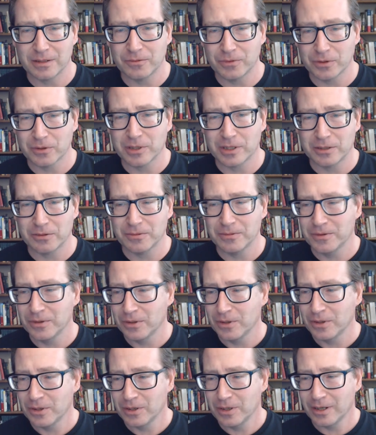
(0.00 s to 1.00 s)
we're going to
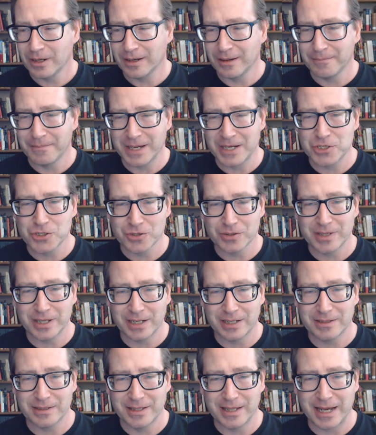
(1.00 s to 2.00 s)
make sure
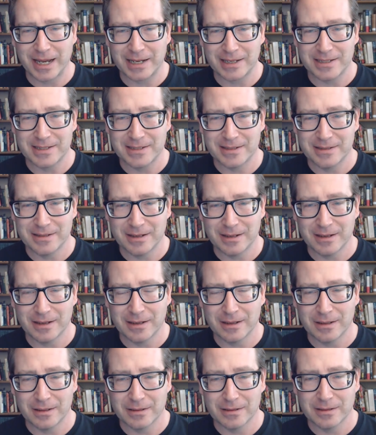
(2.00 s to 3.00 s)
that
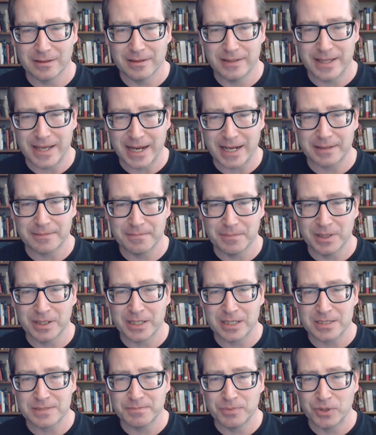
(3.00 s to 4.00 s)
that
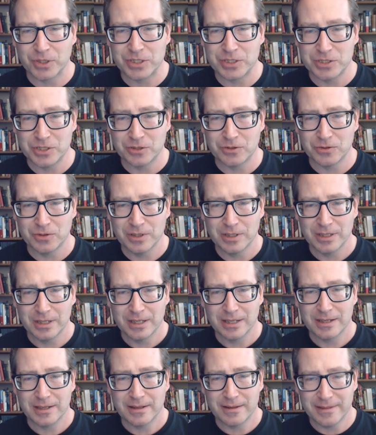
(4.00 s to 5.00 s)
money is put to
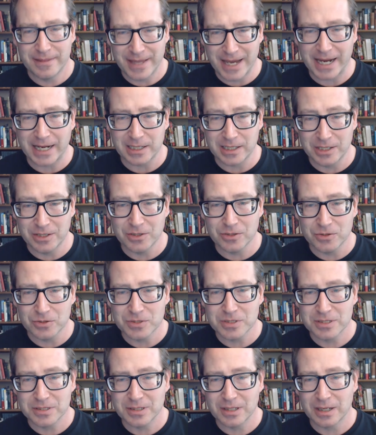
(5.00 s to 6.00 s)
that
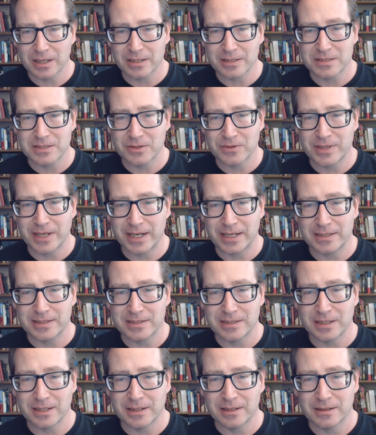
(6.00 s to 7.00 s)
use, so
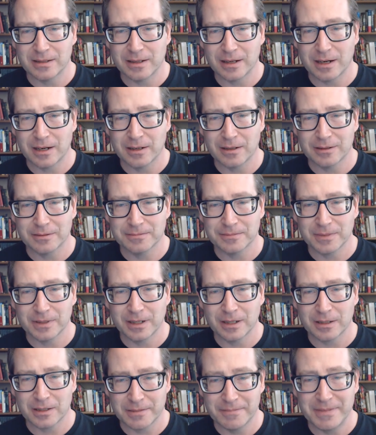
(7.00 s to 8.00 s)
that
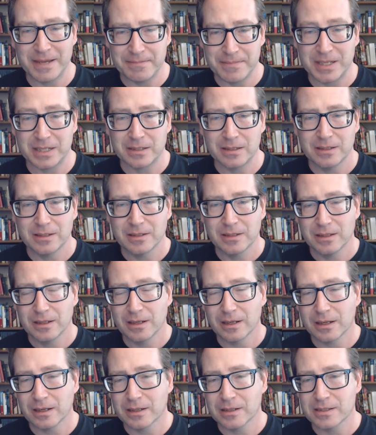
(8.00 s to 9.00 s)
our commitment
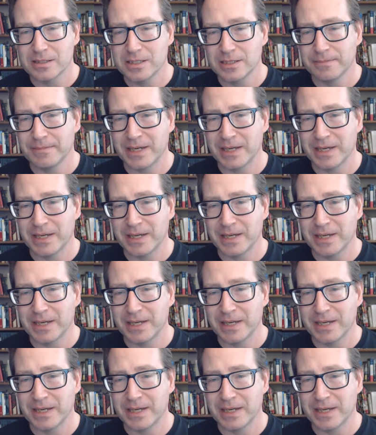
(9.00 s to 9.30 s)
to